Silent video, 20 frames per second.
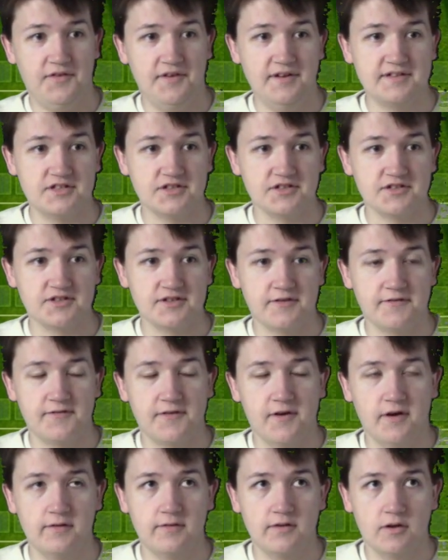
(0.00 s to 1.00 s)
it's just a
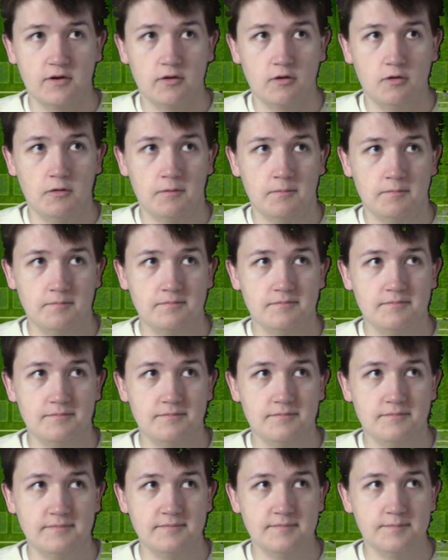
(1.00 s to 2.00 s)
fun little
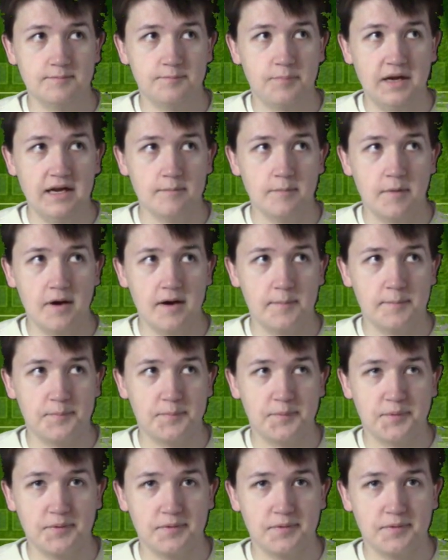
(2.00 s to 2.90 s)
beat 'em up.